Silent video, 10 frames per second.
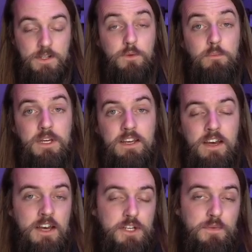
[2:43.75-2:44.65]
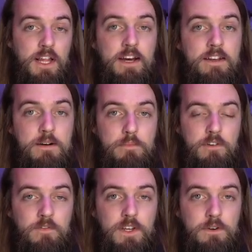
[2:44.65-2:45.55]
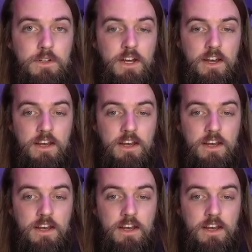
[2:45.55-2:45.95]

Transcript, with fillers: This would be just for like a number field.